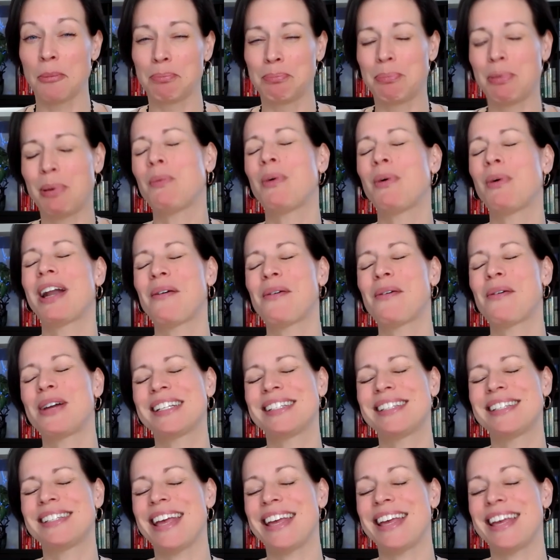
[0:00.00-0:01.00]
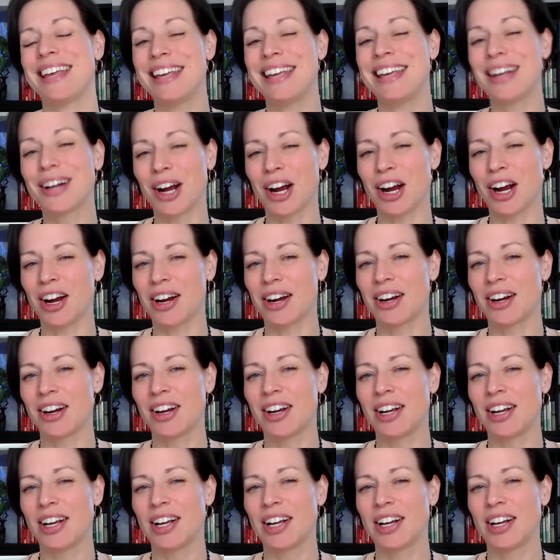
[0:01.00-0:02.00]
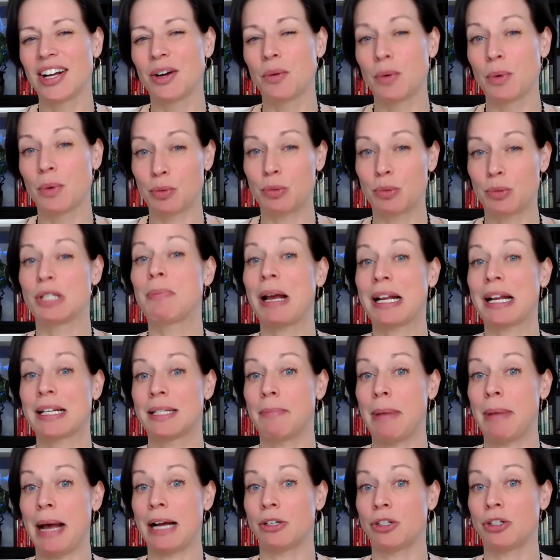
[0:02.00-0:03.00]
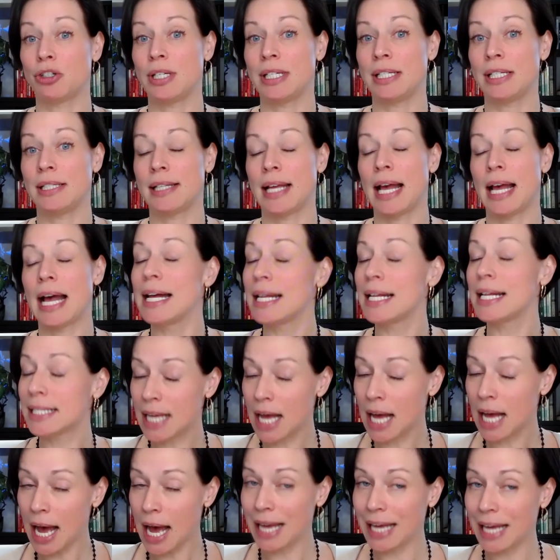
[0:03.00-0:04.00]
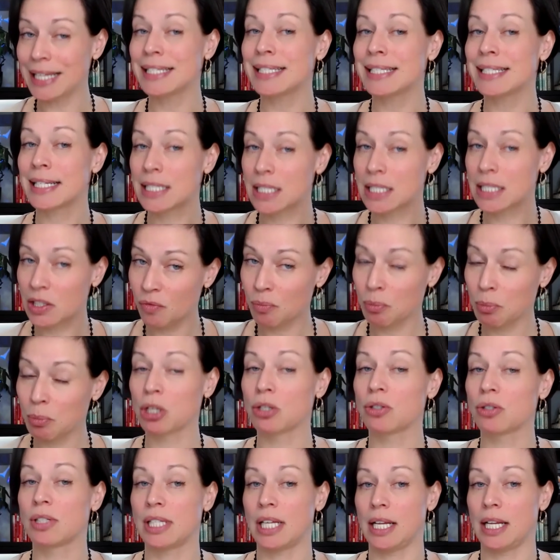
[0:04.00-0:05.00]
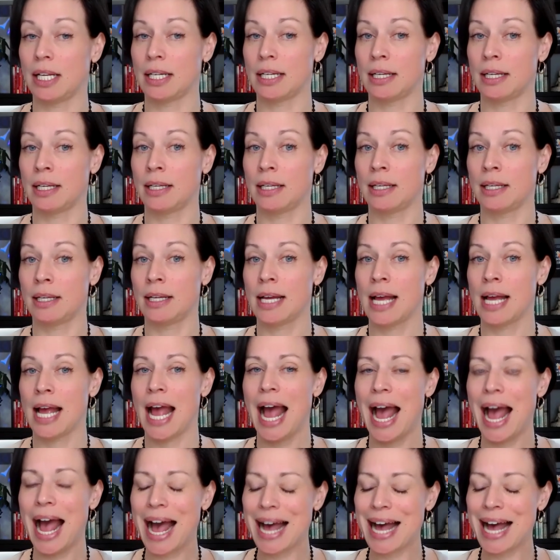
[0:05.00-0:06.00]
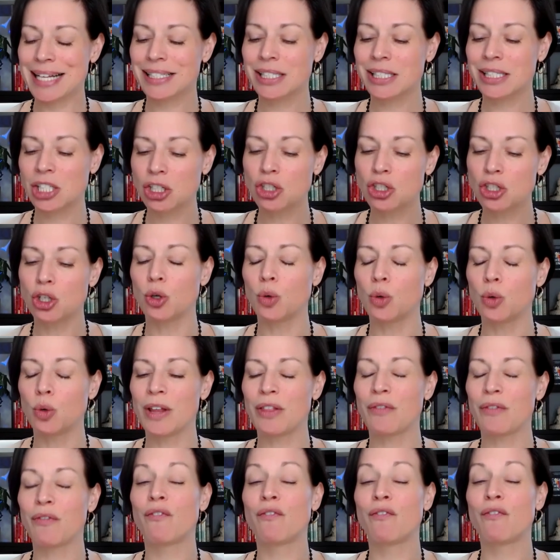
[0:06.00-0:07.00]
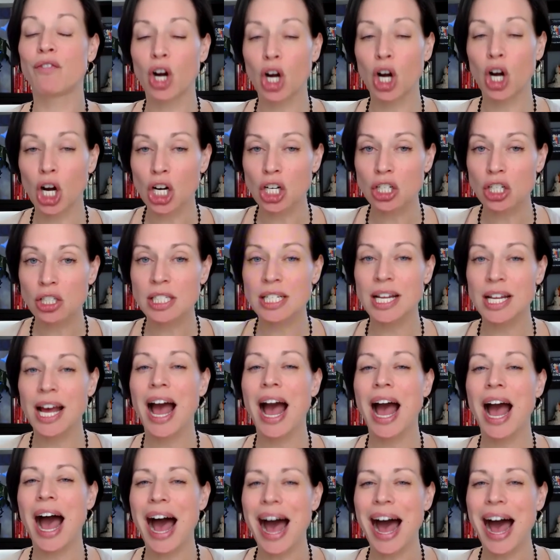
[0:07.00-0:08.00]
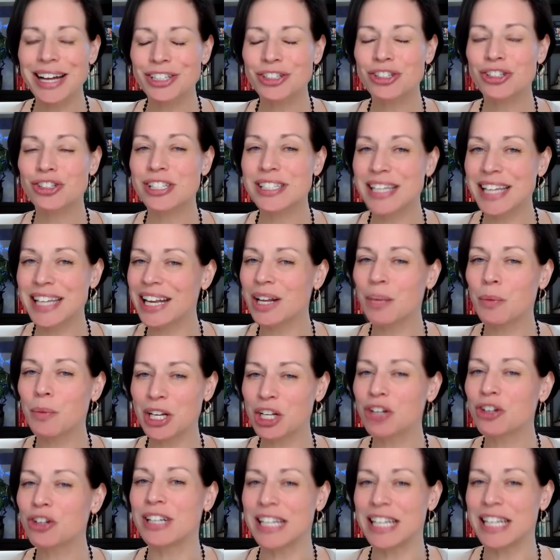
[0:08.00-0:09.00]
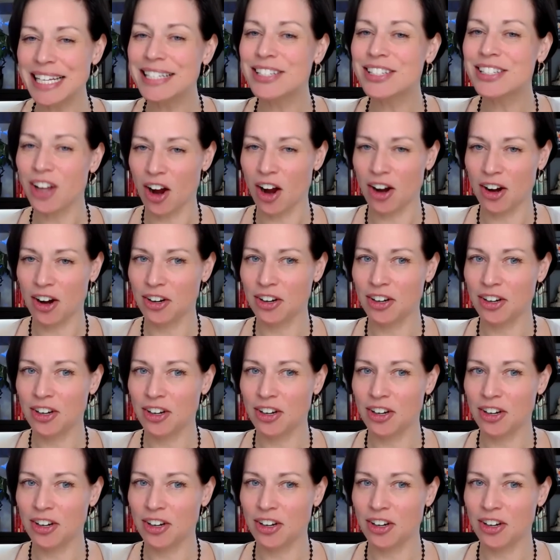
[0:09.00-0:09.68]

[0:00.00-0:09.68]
But what I want to say here with respect to boundaries as a highly sensitive person has to do with first understanding what your needs are